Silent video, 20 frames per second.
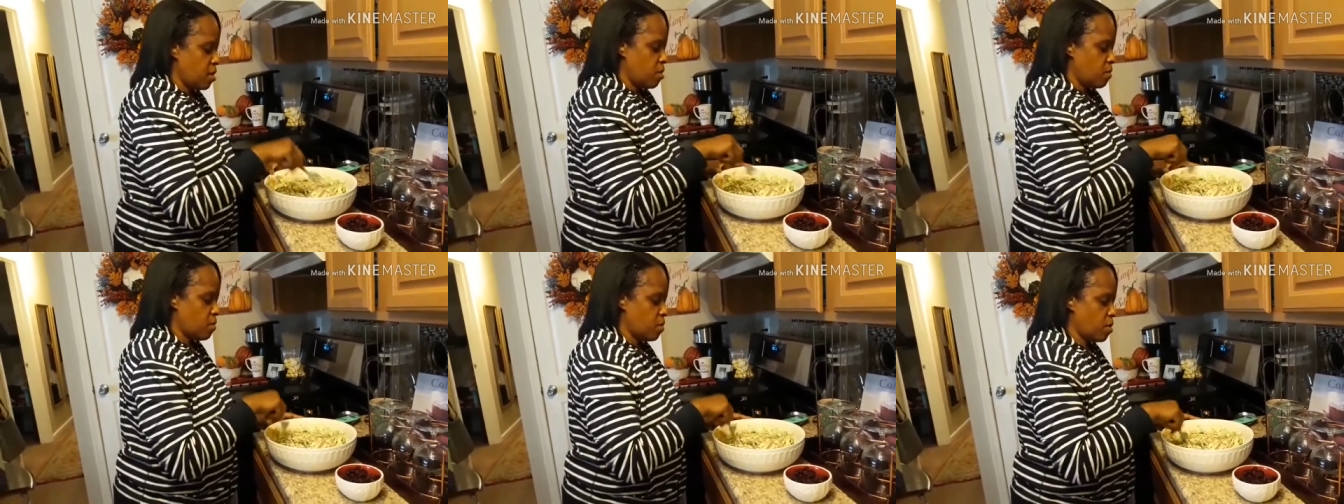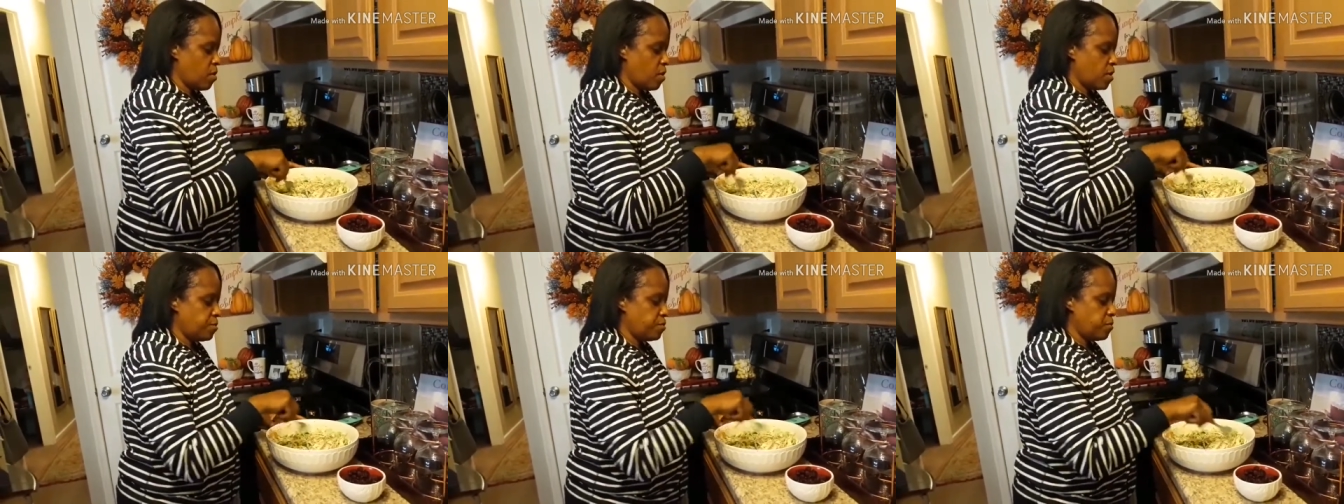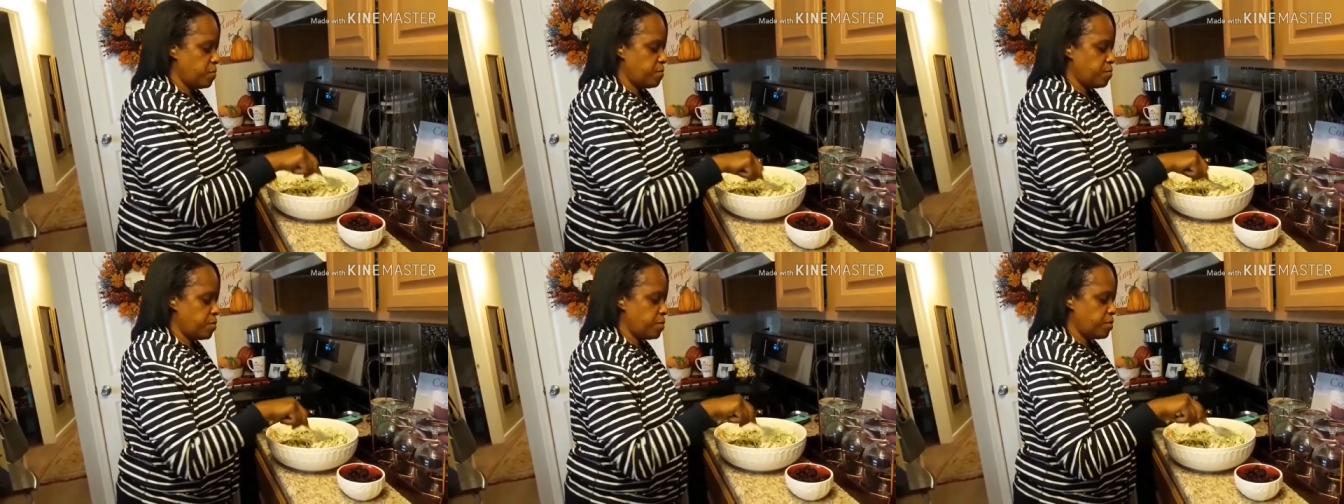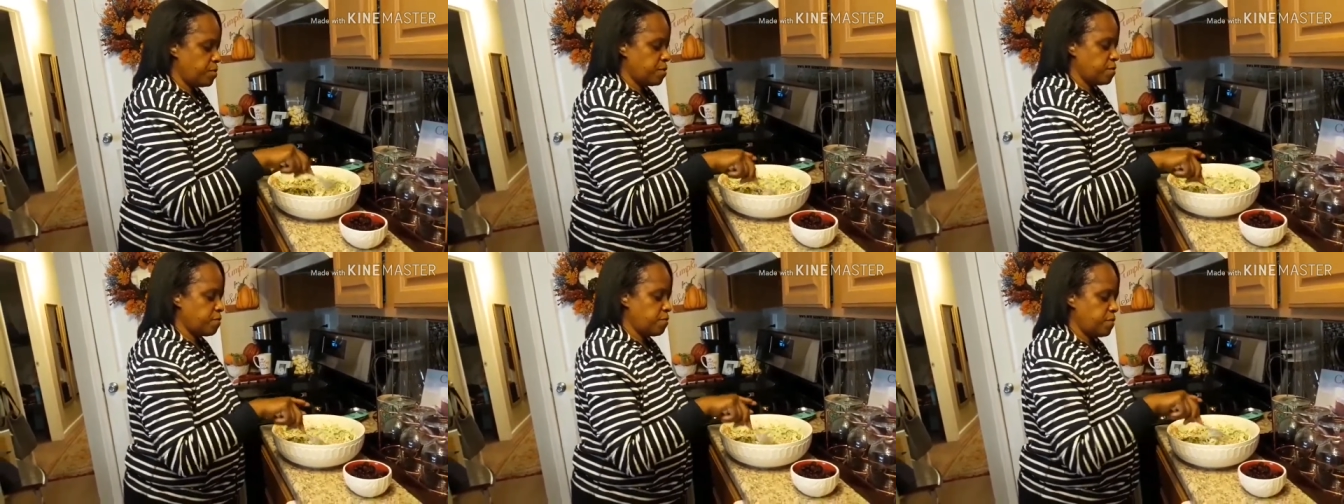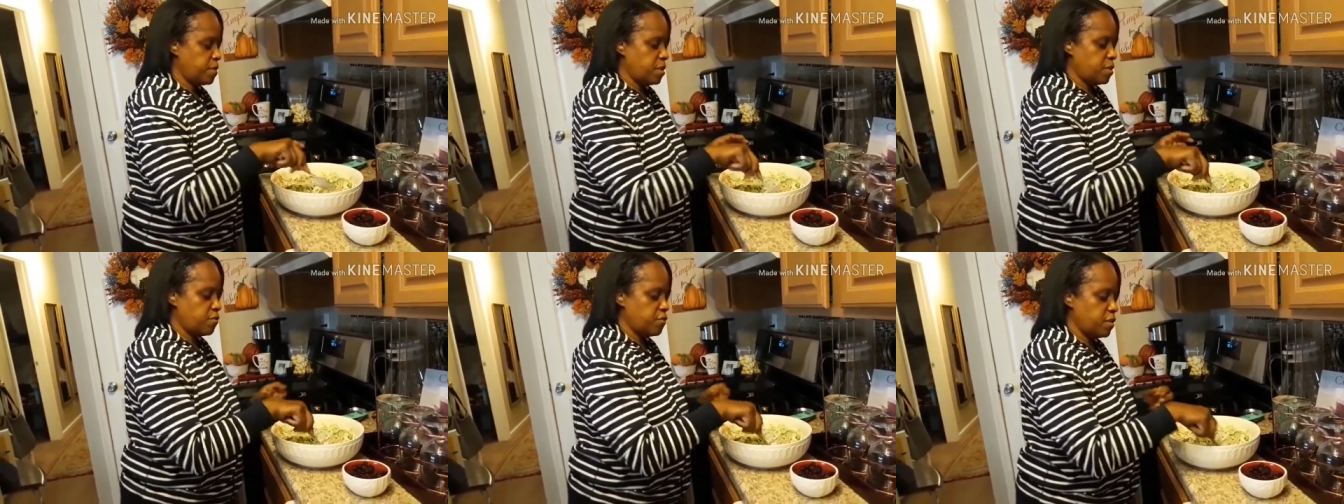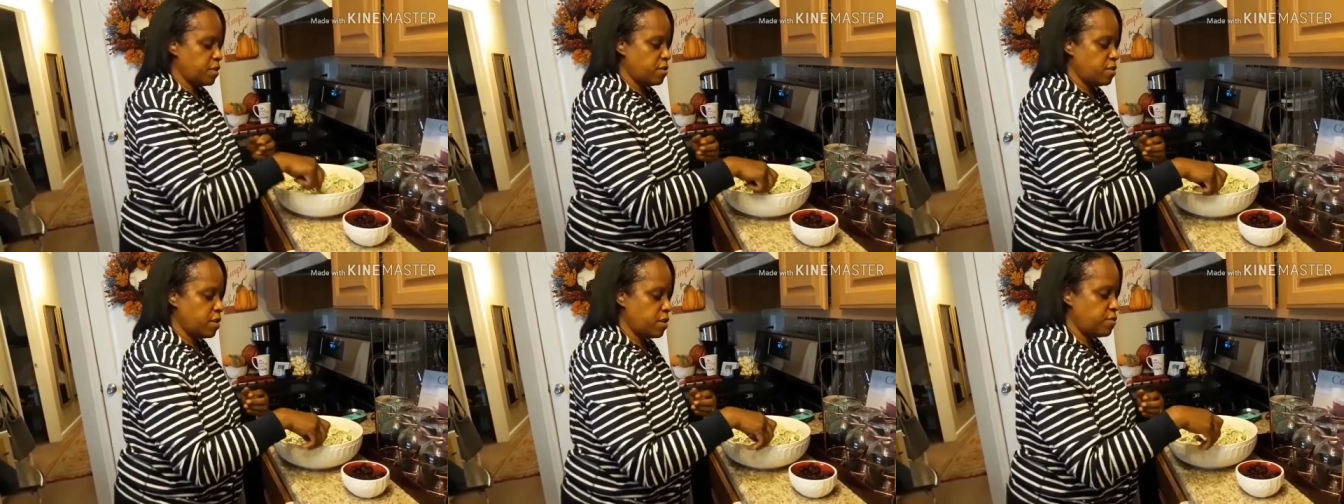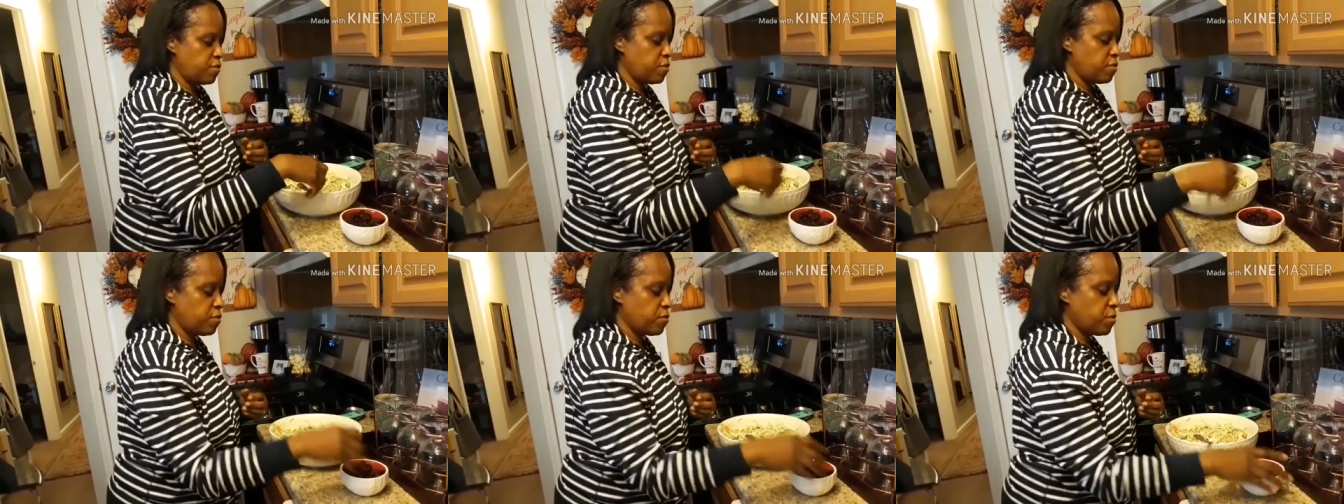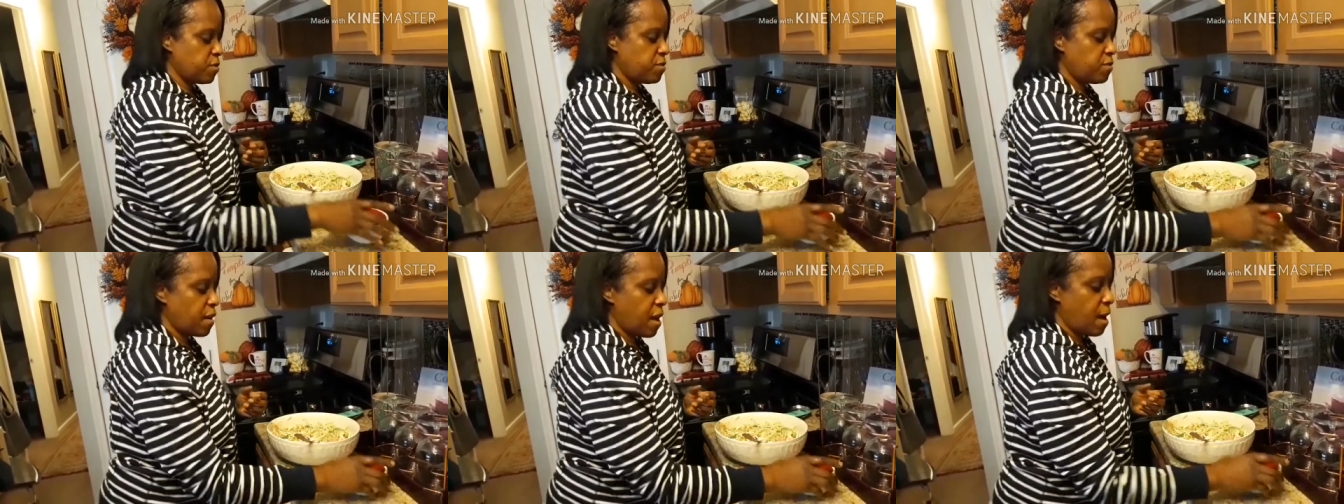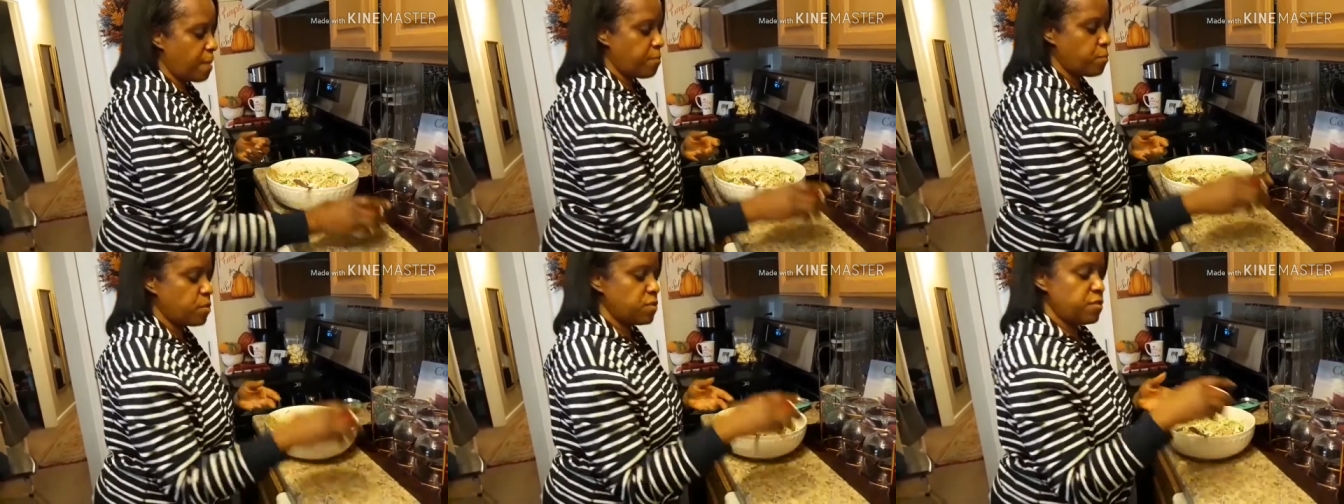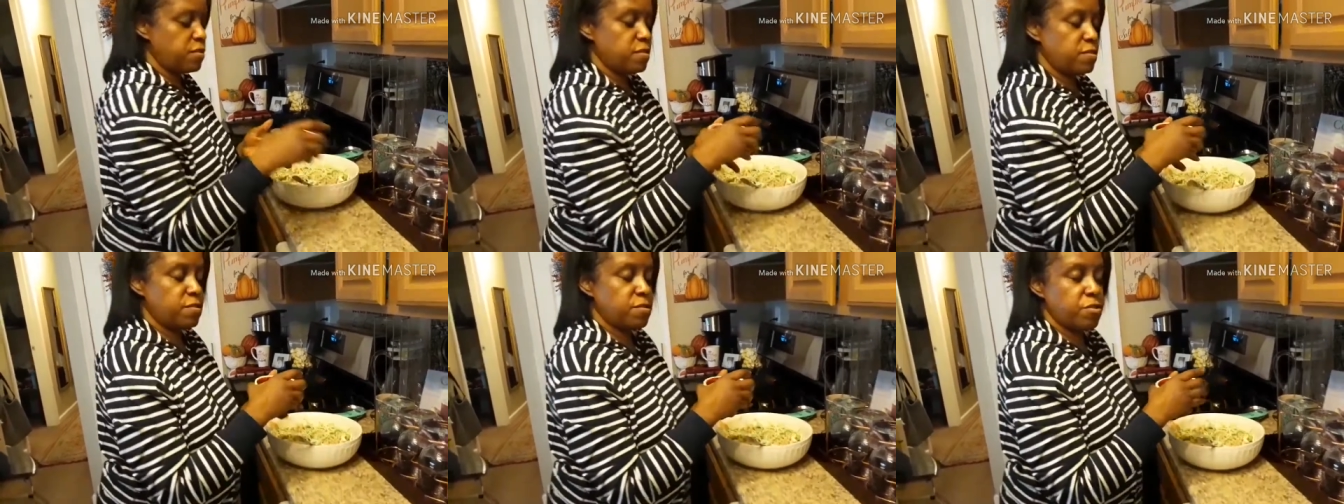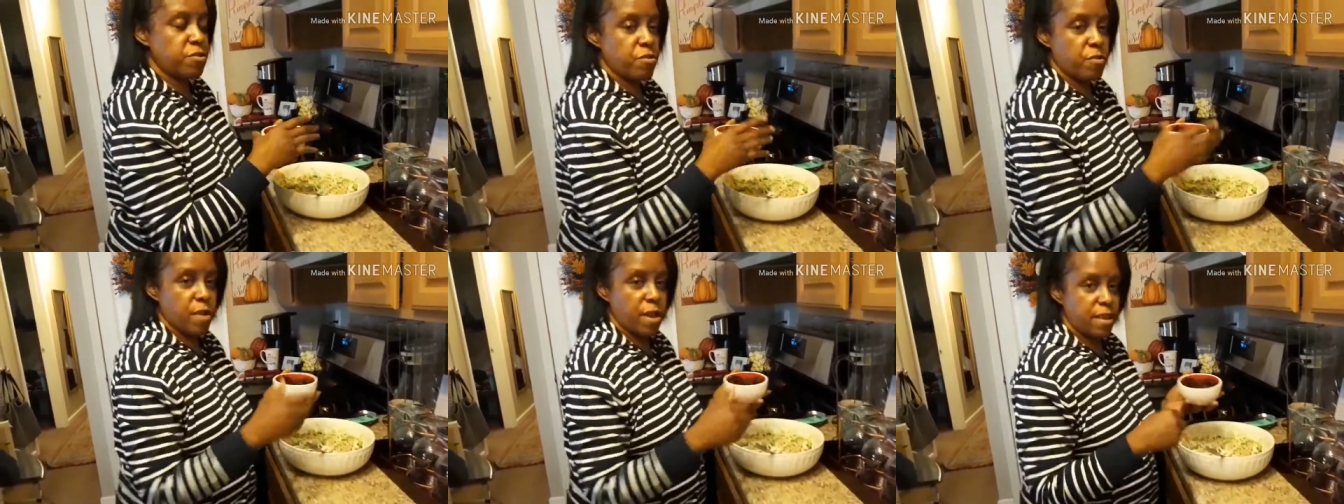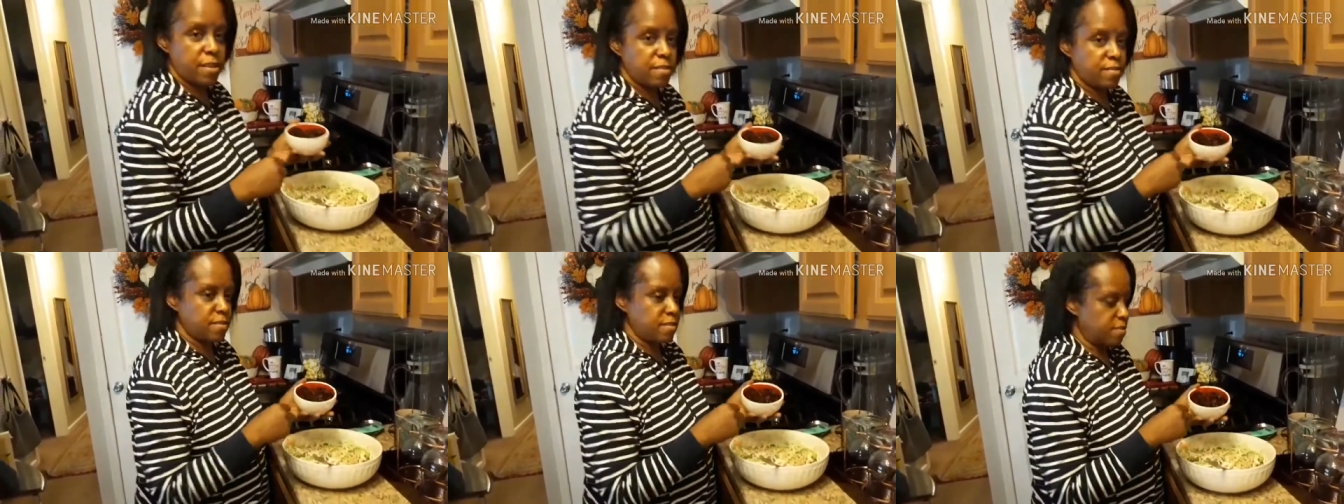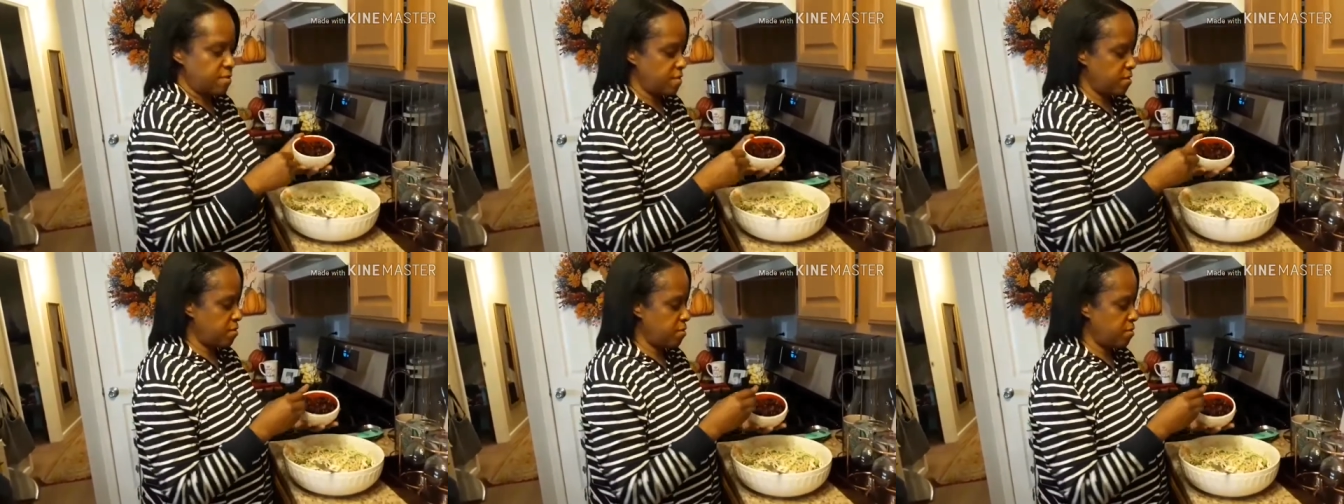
we're going to put the finishing touches on top, which is the craisins.